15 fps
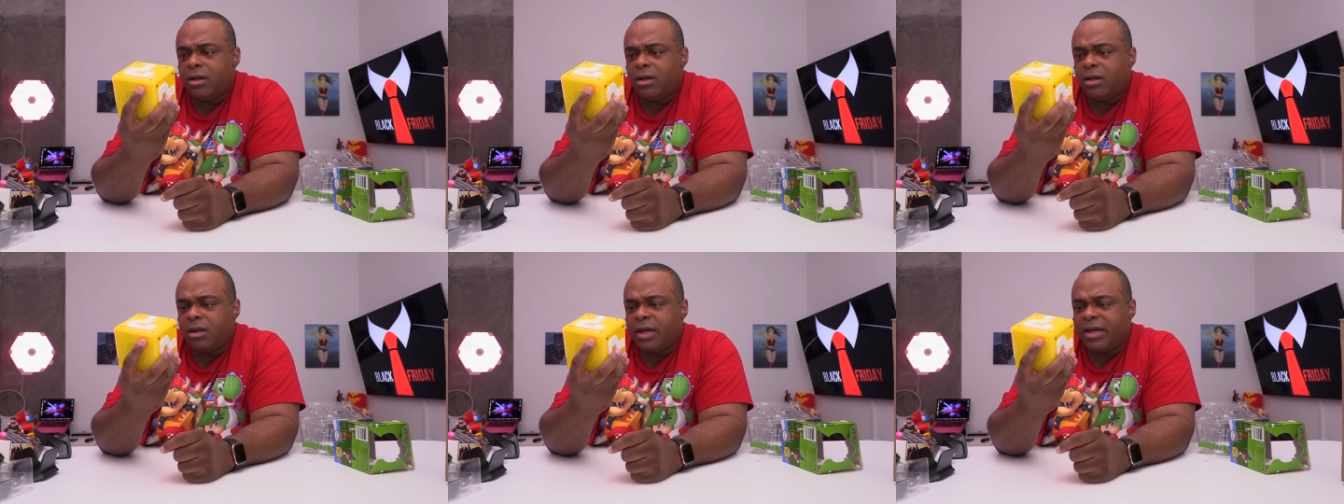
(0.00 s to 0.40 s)

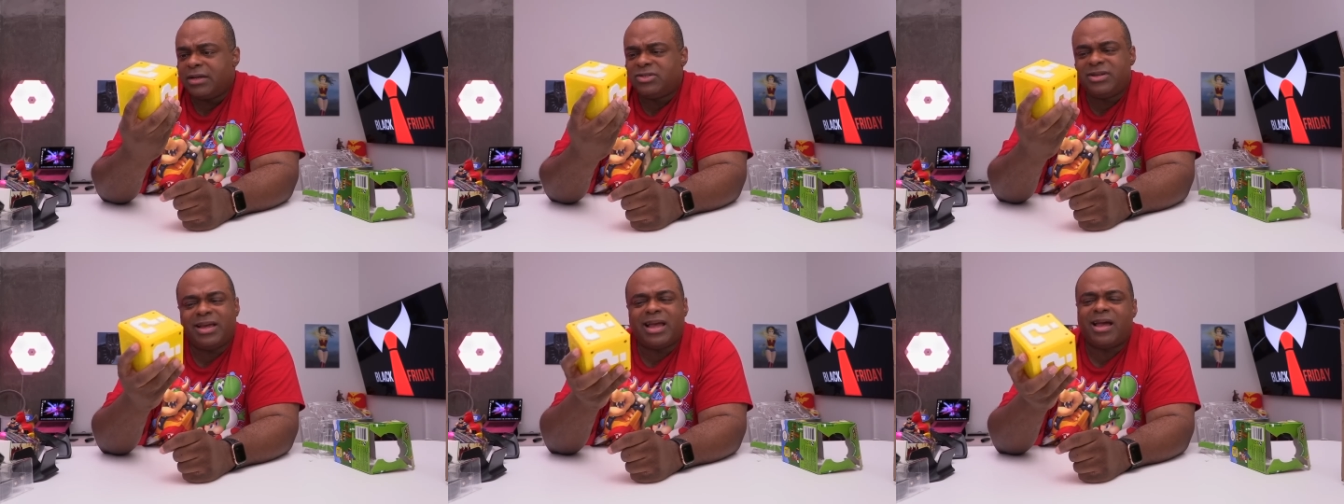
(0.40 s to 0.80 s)
it,
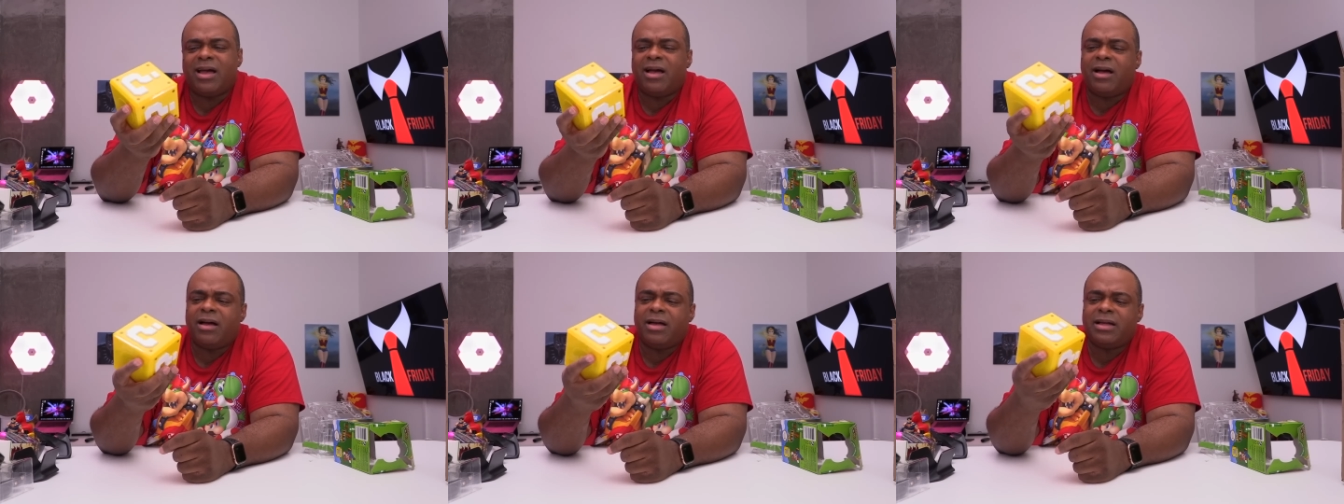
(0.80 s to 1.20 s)
it
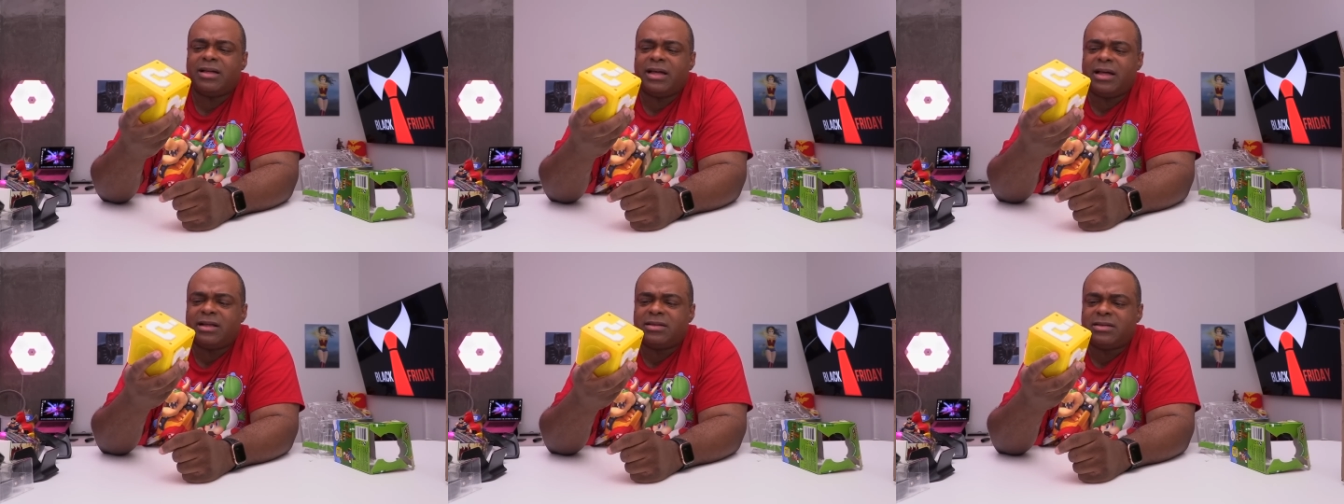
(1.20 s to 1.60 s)
yeah, it,
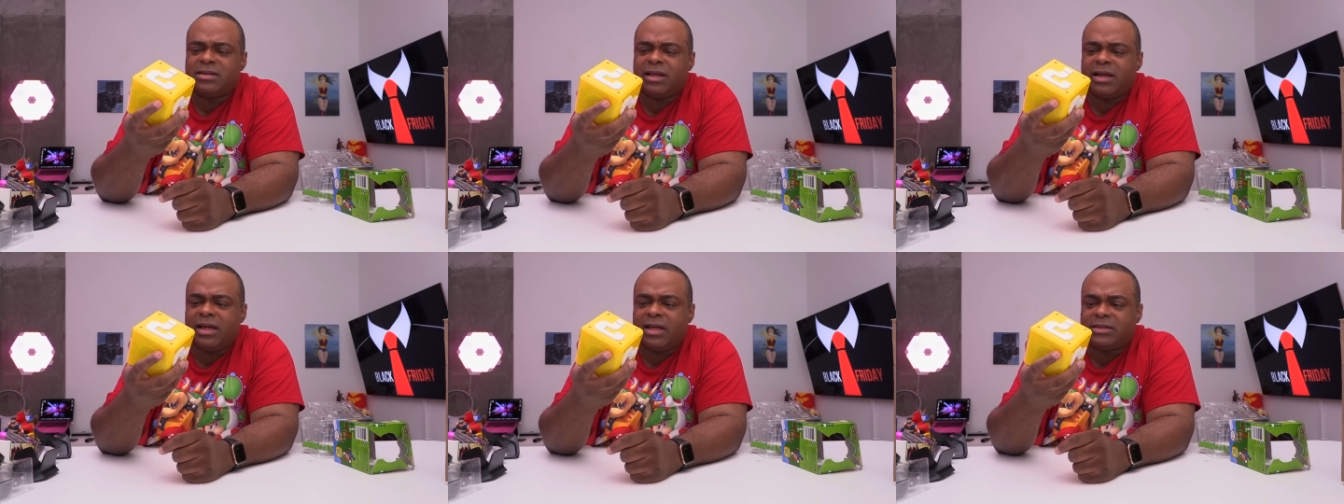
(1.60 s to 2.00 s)
it's
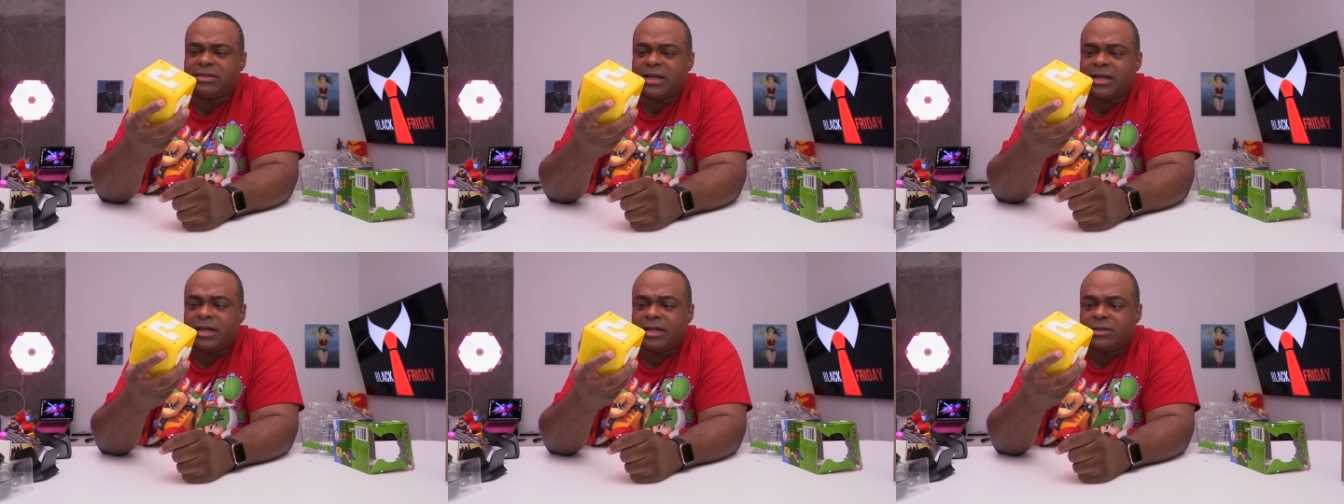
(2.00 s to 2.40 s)
it
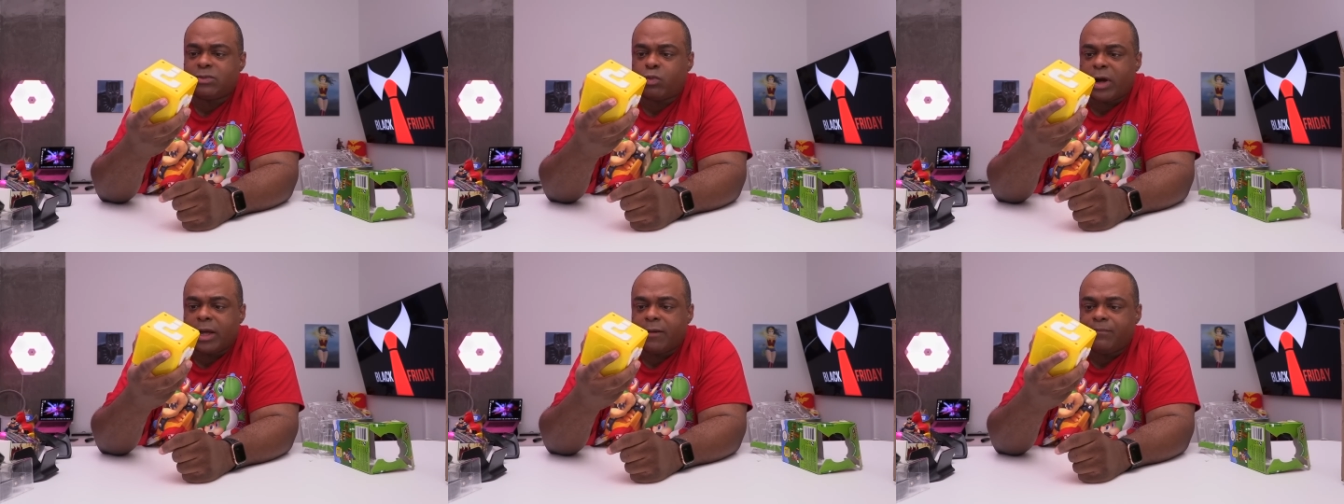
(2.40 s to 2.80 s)
says,
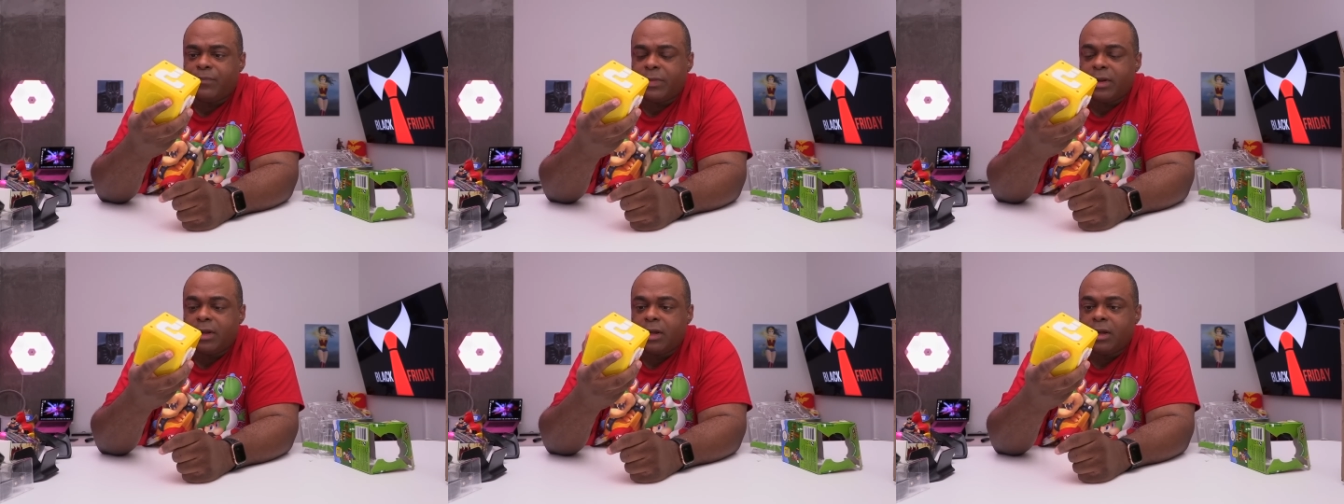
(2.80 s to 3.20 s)
wait,
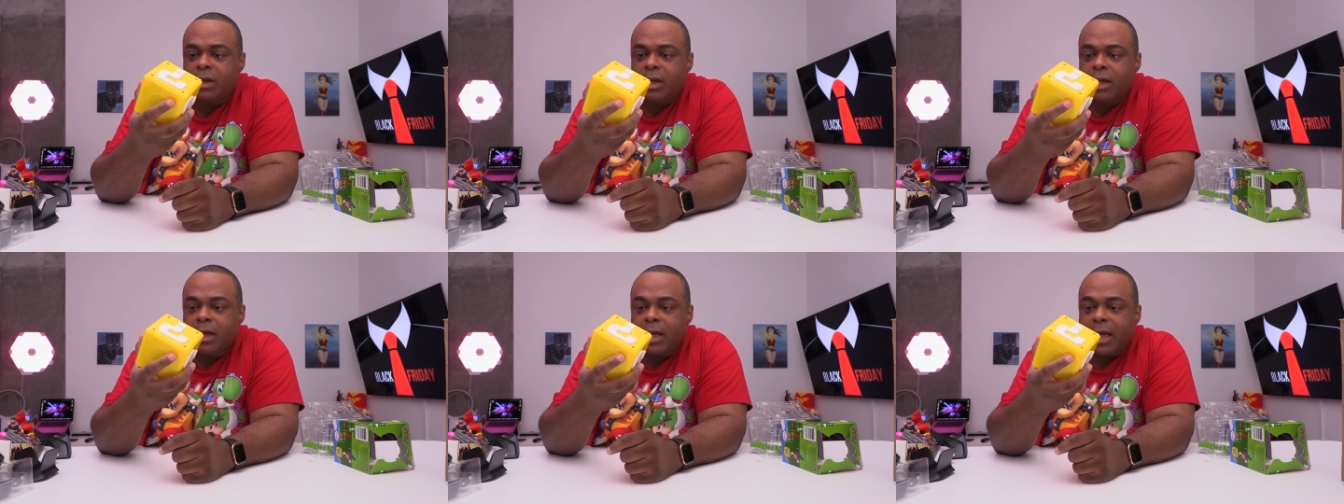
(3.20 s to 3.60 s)

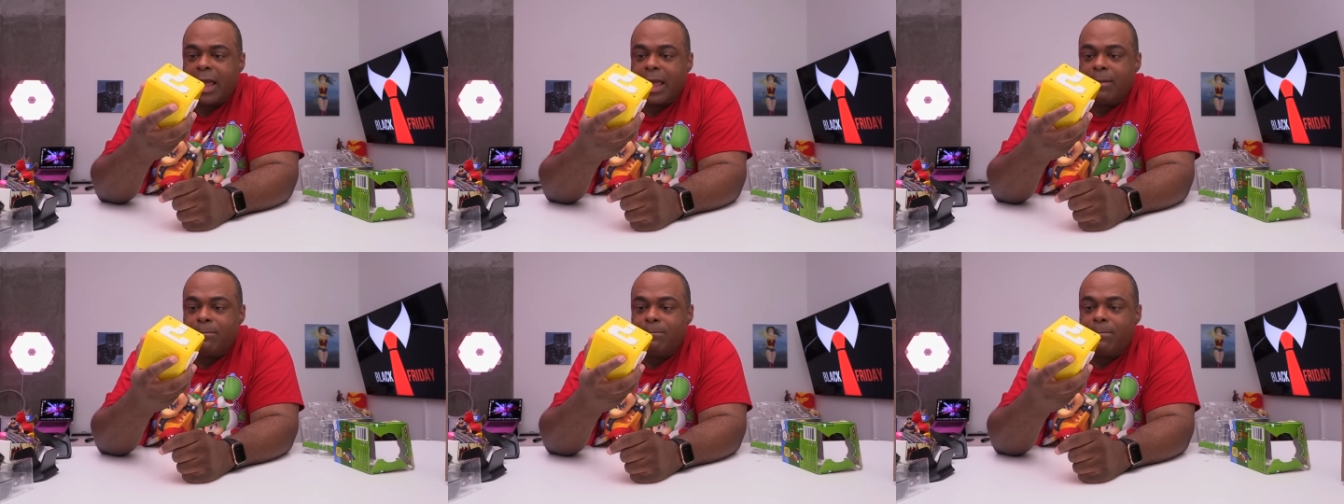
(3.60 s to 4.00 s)

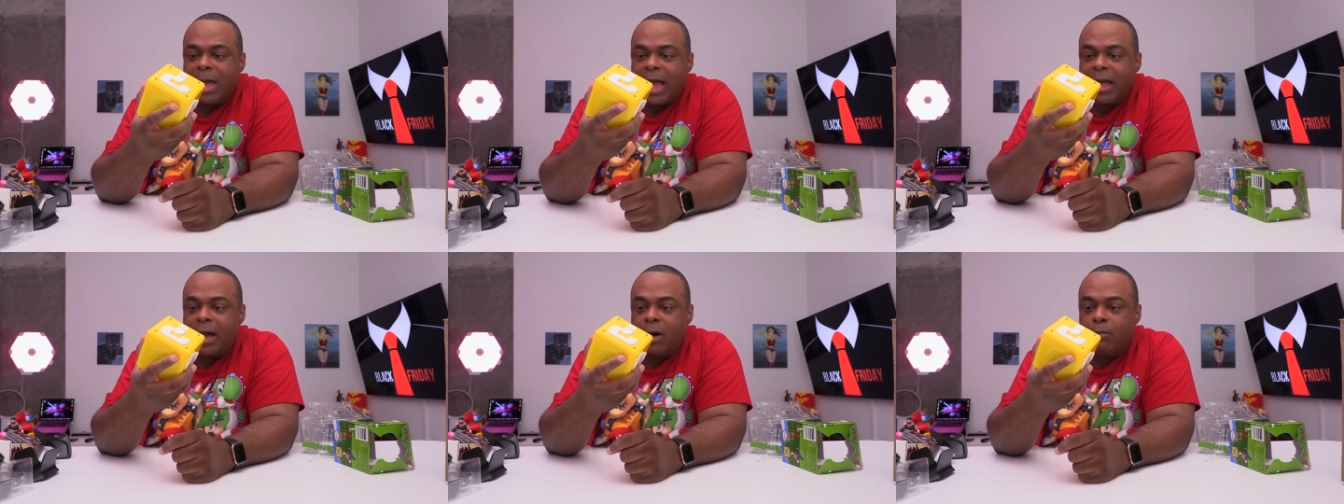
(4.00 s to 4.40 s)
a
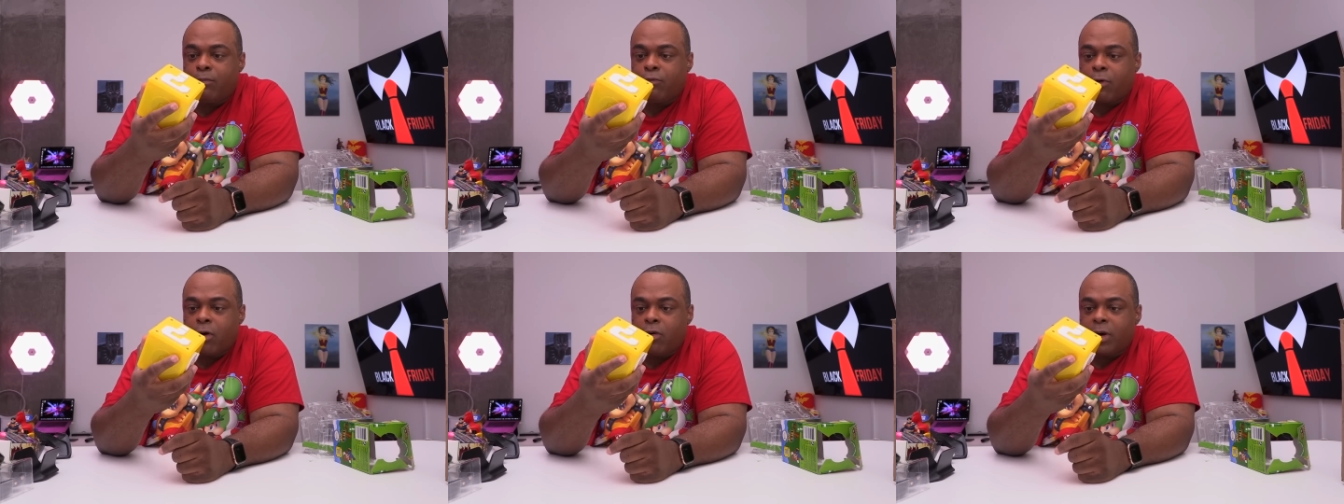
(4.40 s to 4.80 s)
bet, a
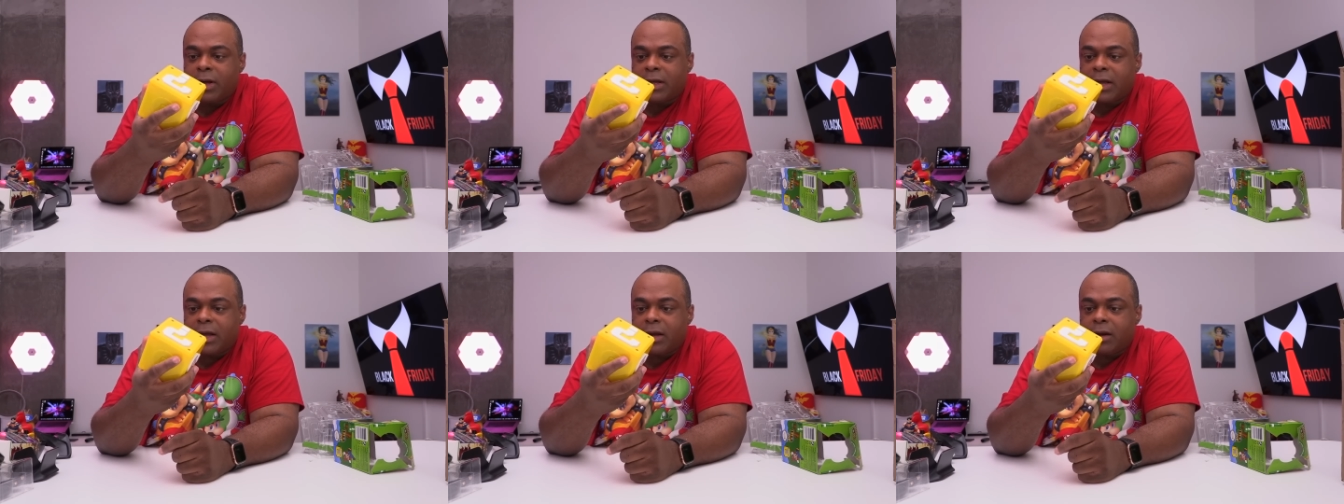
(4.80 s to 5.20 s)
bro
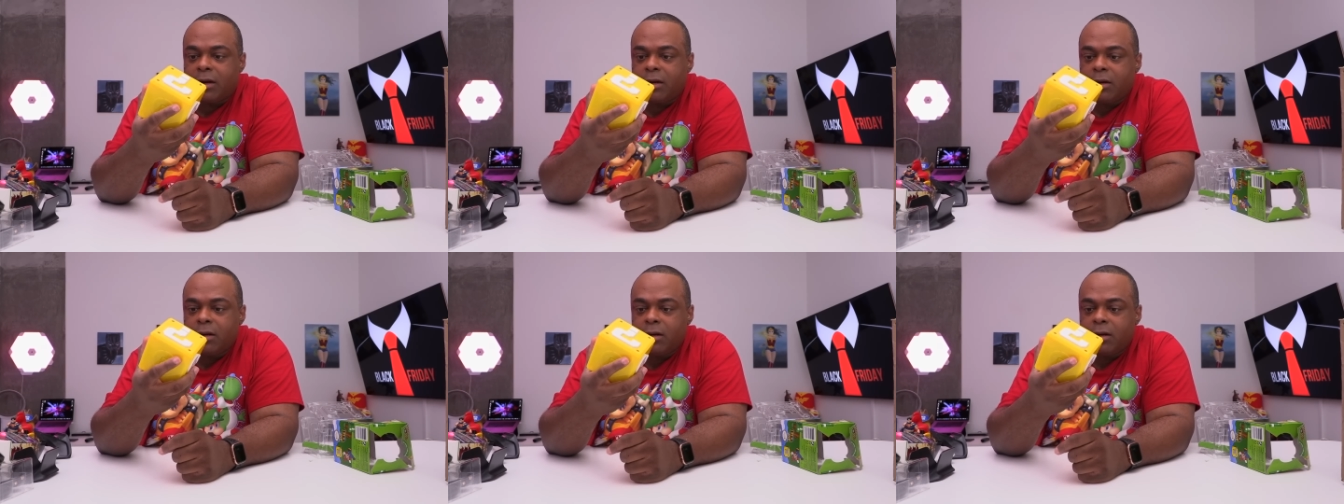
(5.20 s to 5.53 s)
again.